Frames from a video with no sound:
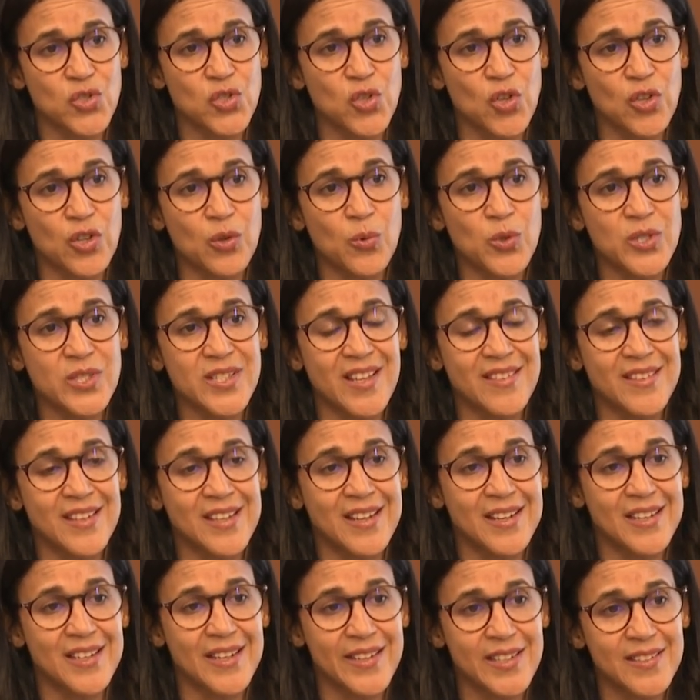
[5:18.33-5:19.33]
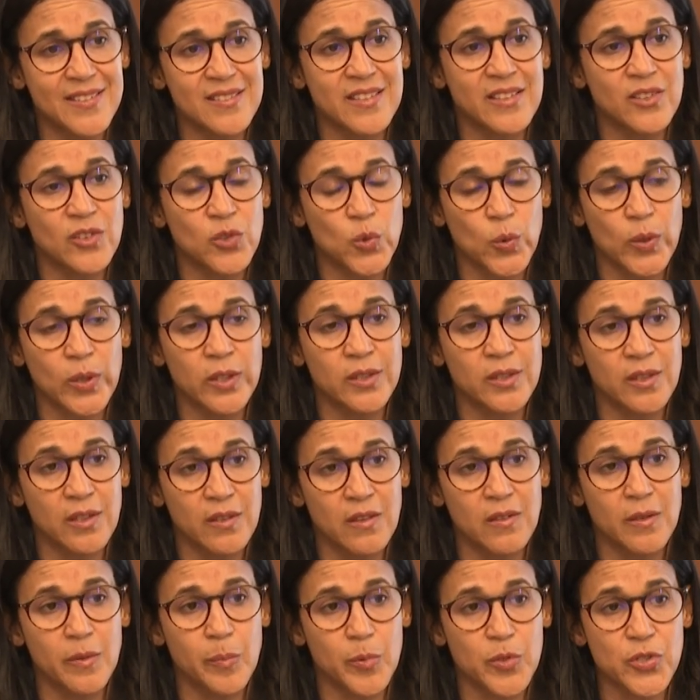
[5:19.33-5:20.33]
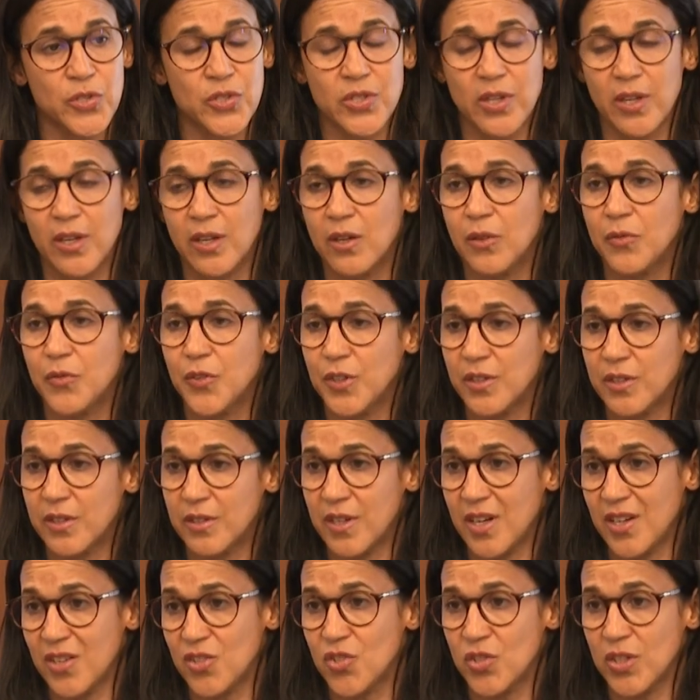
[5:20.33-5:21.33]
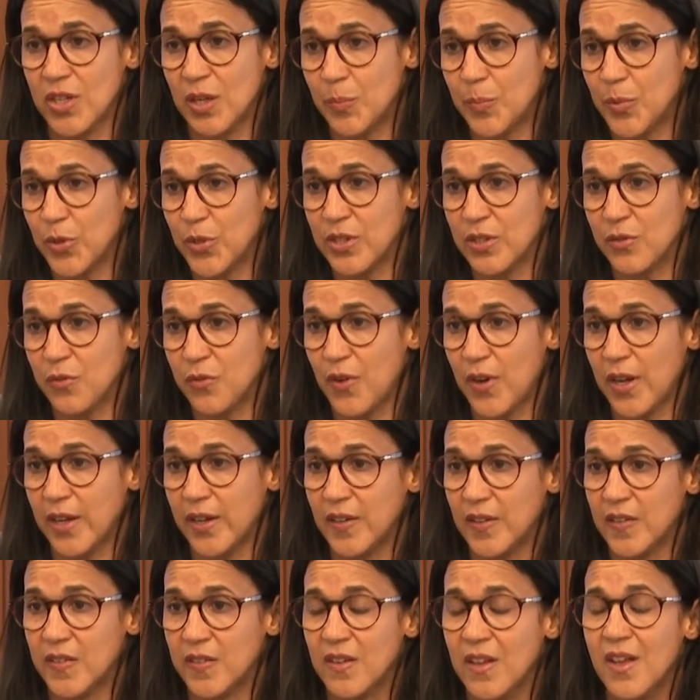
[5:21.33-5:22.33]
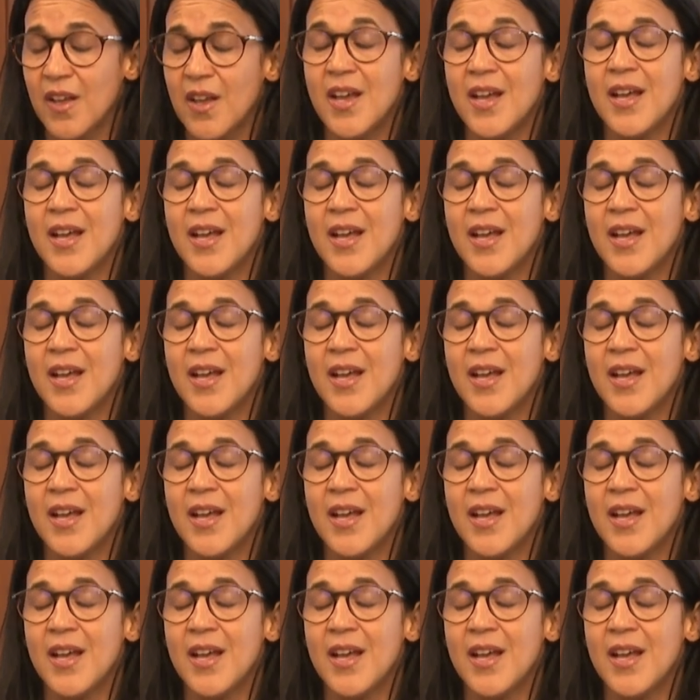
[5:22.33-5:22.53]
So there was a decrease in 23% of international project finance,